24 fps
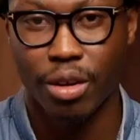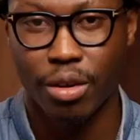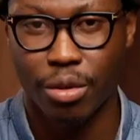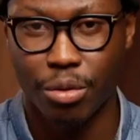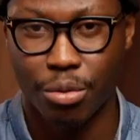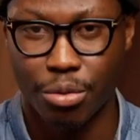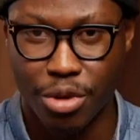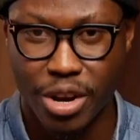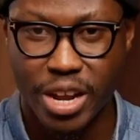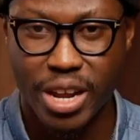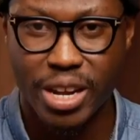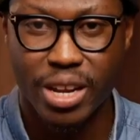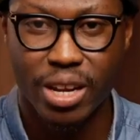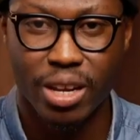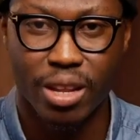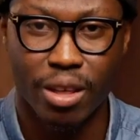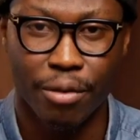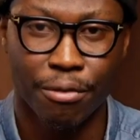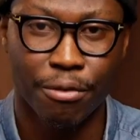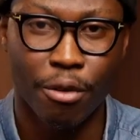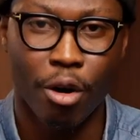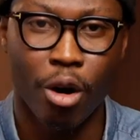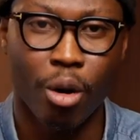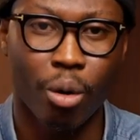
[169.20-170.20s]
Read
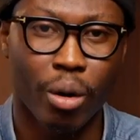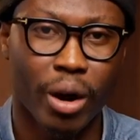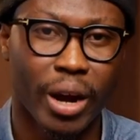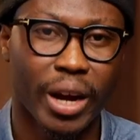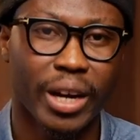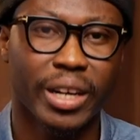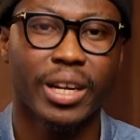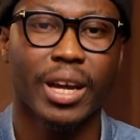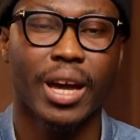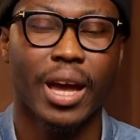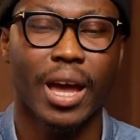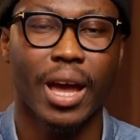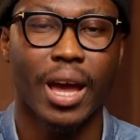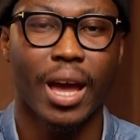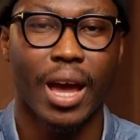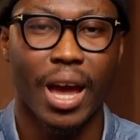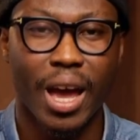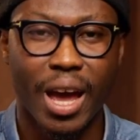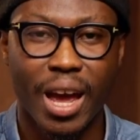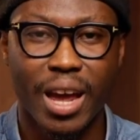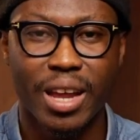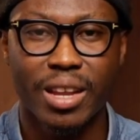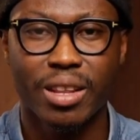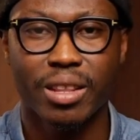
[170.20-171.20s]
the foreword
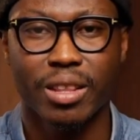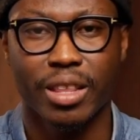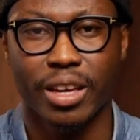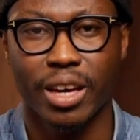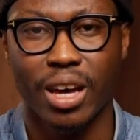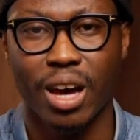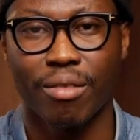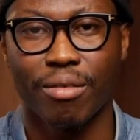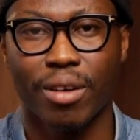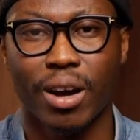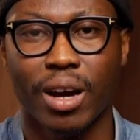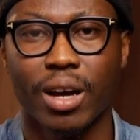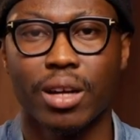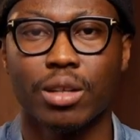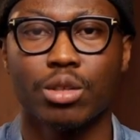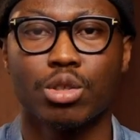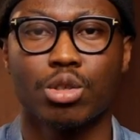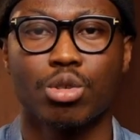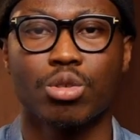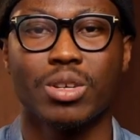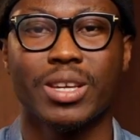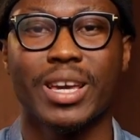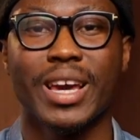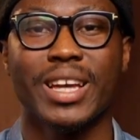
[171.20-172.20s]
and the cover
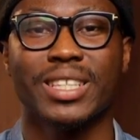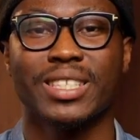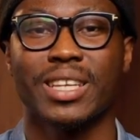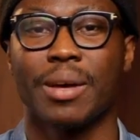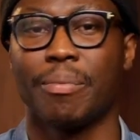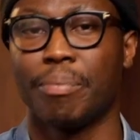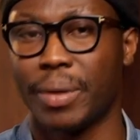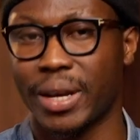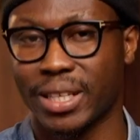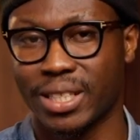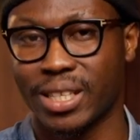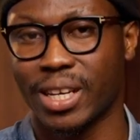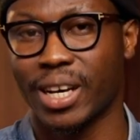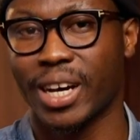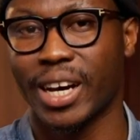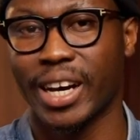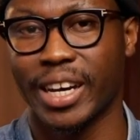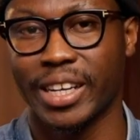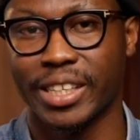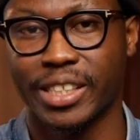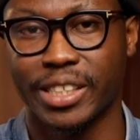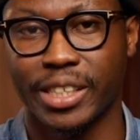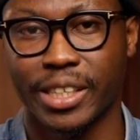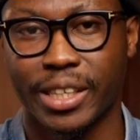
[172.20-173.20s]
to get a better
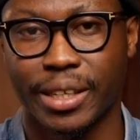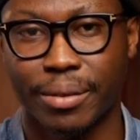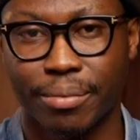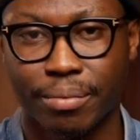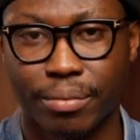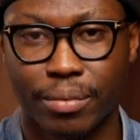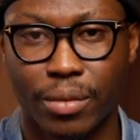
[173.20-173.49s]
idea.